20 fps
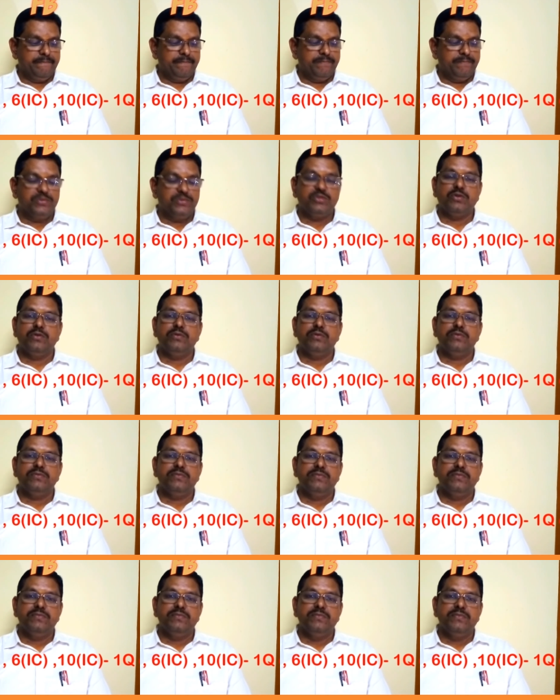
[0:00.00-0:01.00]
So
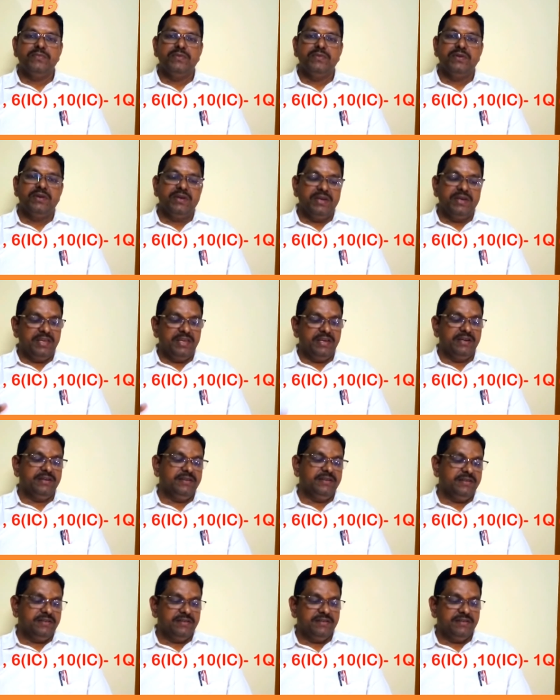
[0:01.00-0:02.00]
here
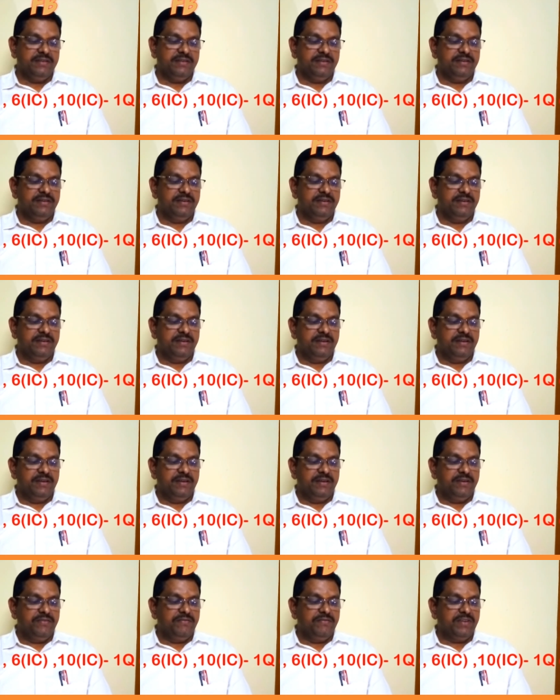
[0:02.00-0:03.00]

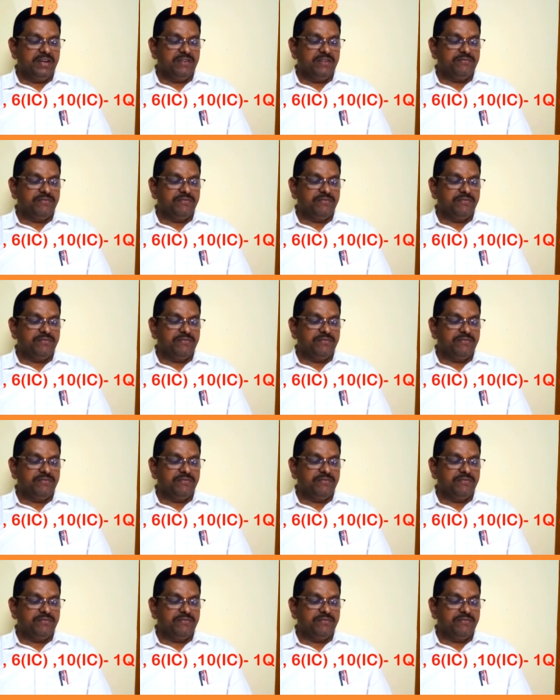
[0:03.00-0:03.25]
we can